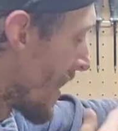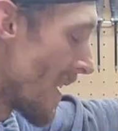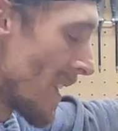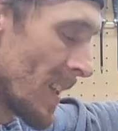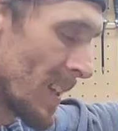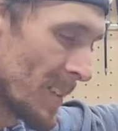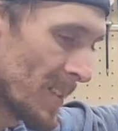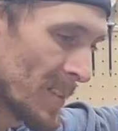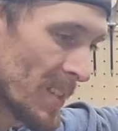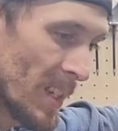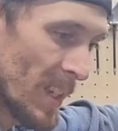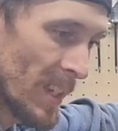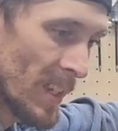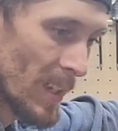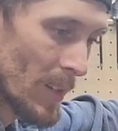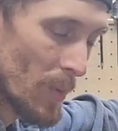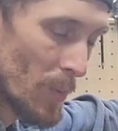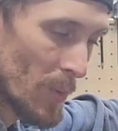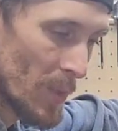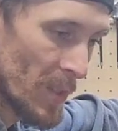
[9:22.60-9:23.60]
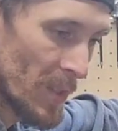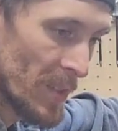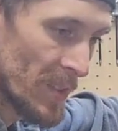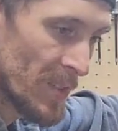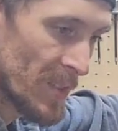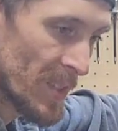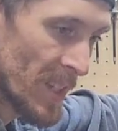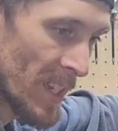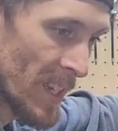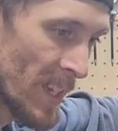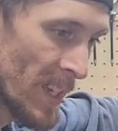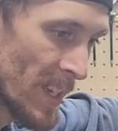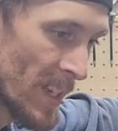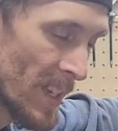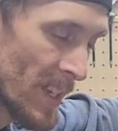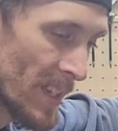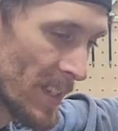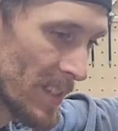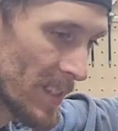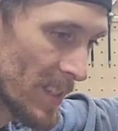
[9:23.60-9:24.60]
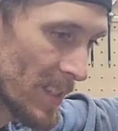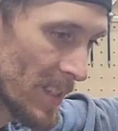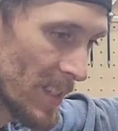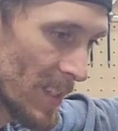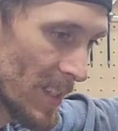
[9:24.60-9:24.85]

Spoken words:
Intake was at